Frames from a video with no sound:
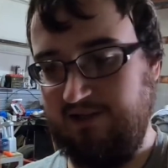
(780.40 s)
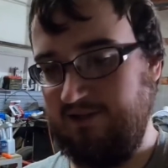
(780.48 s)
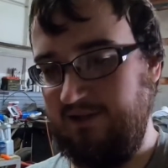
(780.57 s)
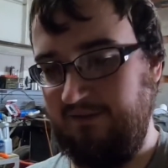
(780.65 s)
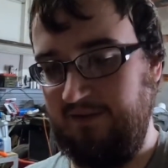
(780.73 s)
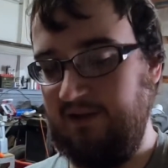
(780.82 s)

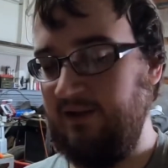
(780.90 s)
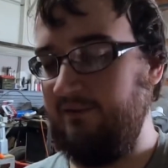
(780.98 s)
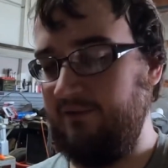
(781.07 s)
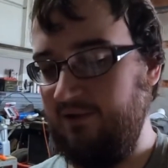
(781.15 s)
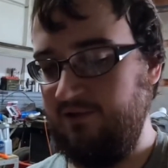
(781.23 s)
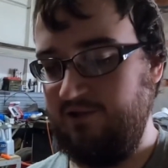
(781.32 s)
off the end of
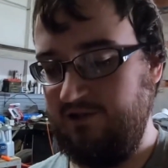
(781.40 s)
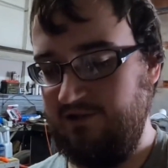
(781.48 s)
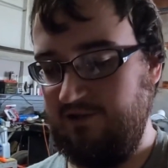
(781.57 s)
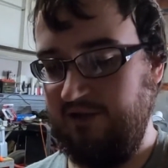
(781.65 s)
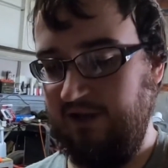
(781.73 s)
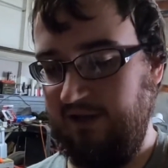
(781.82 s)
it, just to
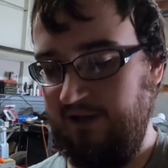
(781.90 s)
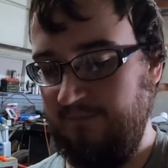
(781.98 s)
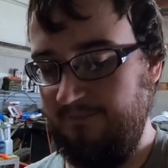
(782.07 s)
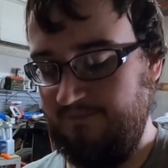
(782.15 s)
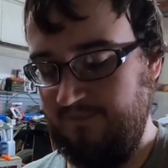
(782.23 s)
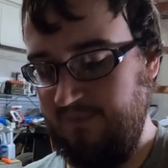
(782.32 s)
try
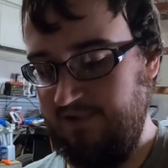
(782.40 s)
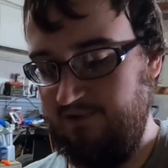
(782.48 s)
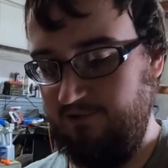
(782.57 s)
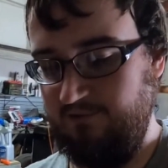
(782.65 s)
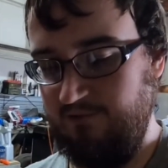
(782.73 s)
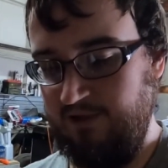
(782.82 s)

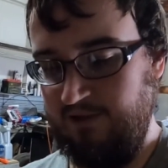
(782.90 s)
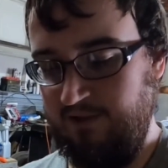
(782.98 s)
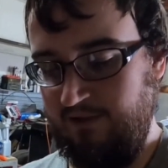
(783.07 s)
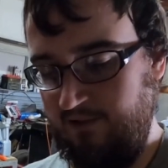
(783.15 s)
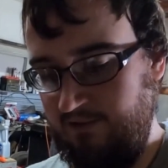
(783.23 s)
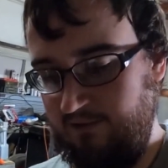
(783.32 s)
to
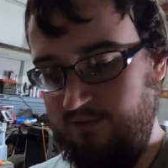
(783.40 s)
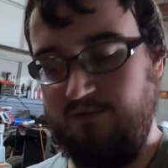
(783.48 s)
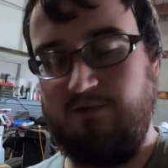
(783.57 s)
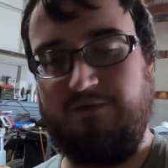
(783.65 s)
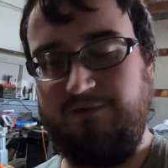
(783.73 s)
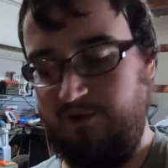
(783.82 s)

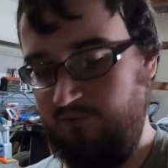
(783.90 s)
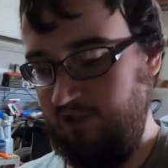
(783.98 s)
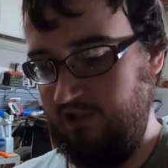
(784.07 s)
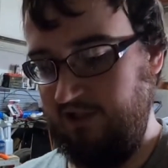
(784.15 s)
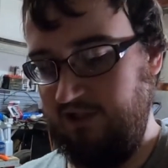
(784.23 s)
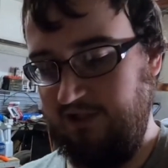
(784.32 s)
hopefully
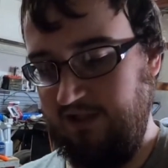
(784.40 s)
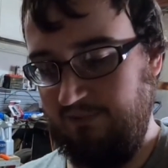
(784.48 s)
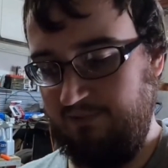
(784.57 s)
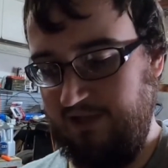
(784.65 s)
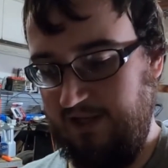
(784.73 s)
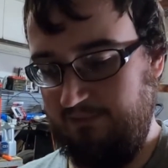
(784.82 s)
mediate that
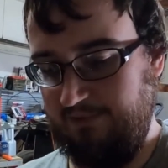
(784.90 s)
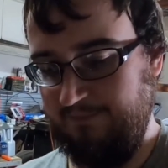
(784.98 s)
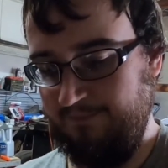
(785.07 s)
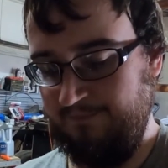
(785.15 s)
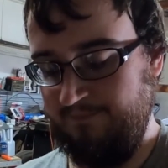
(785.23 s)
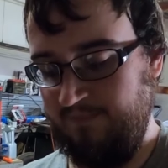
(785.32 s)
problem.
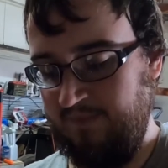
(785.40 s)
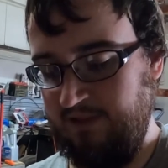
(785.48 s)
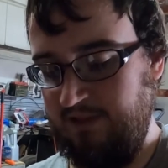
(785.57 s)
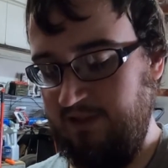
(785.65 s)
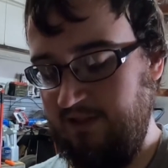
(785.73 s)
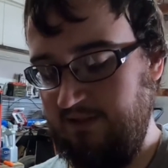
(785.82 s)

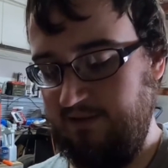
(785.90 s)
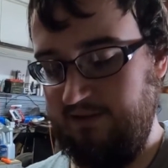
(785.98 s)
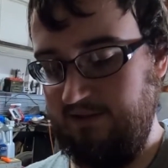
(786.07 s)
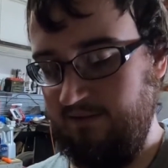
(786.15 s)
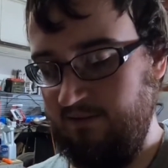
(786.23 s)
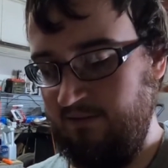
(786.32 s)
And
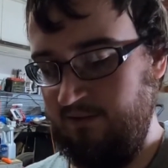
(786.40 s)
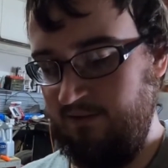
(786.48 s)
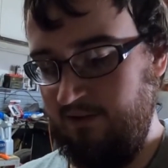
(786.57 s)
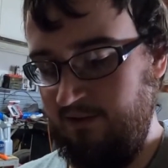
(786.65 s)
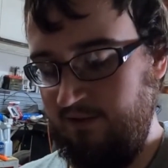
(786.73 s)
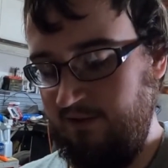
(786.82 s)

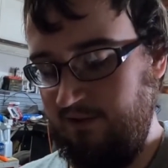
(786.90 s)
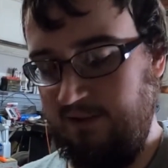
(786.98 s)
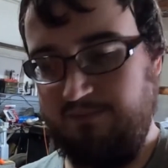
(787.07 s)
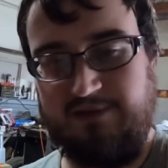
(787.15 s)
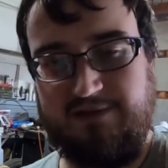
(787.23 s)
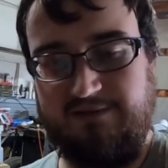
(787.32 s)
I
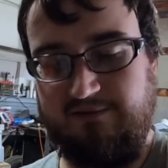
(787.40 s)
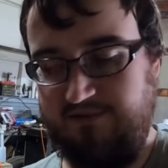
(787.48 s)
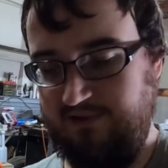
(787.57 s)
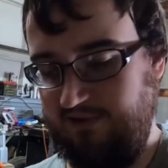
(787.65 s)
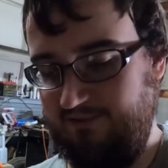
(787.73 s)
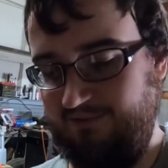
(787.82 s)
bought 2
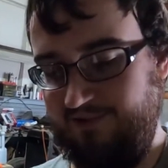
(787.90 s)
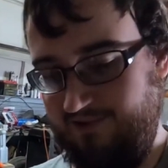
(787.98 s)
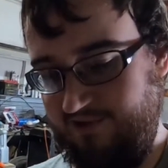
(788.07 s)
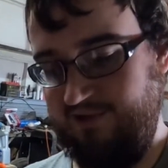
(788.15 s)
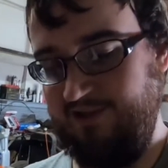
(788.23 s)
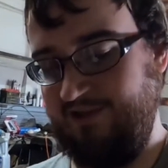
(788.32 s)
sets of wheel
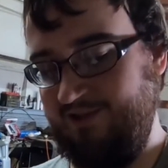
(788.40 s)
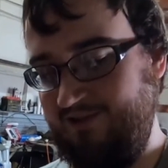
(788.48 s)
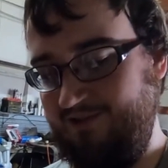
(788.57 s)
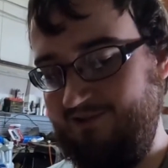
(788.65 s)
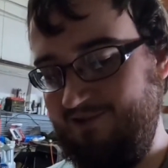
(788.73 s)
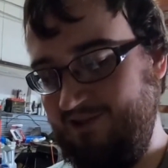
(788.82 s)
studs
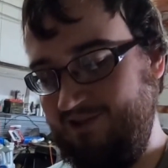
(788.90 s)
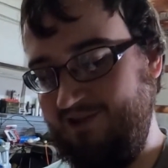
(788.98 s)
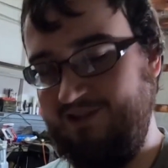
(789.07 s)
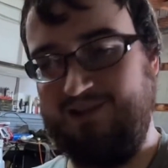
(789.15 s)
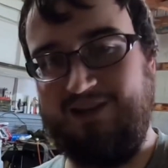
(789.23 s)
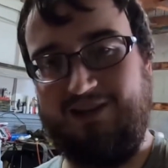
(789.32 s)
too, just in
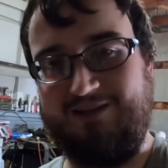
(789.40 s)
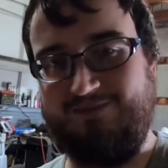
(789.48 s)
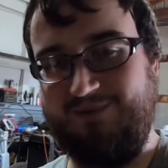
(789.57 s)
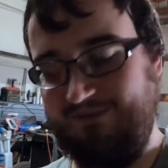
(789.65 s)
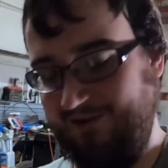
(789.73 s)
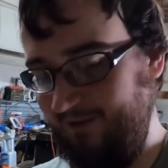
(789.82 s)
case we
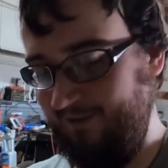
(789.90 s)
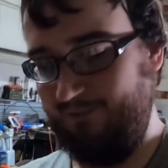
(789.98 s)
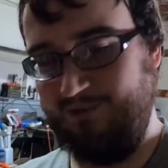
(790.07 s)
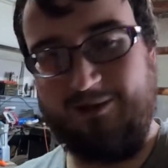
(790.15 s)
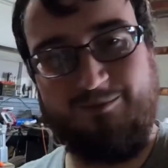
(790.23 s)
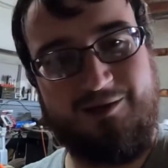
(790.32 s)
ever have that
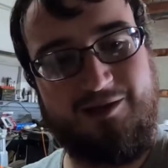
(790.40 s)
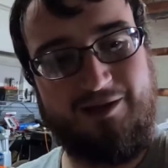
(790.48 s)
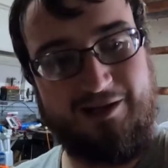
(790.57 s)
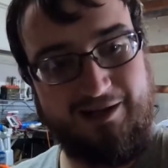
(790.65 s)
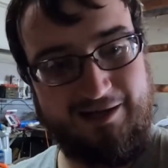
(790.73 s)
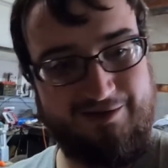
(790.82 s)
problem again.
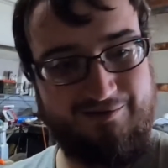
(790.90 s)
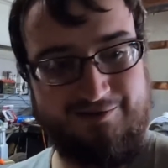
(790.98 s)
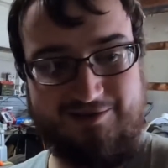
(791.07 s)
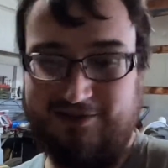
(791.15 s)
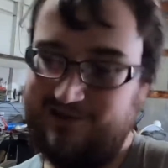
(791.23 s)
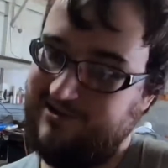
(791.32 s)
I got another
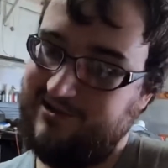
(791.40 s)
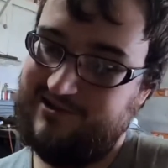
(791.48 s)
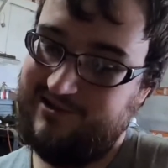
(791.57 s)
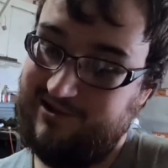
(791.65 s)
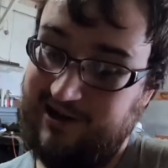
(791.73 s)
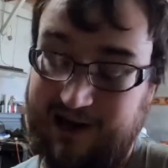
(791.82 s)
set of studs
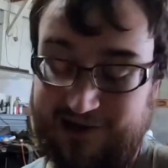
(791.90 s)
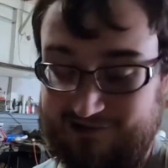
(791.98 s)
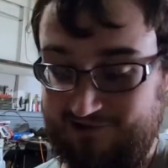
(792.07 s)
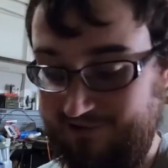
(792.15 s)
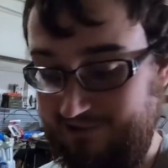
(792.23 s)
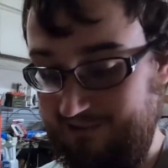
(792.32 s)
here, I can
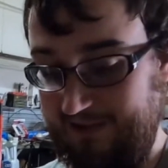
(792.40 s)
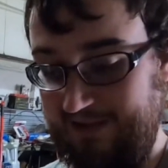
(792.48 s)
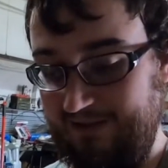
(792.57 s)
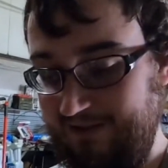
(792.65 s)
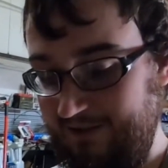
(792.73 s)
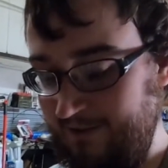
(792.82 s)
just throw it on
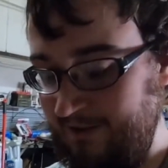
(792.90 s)
there.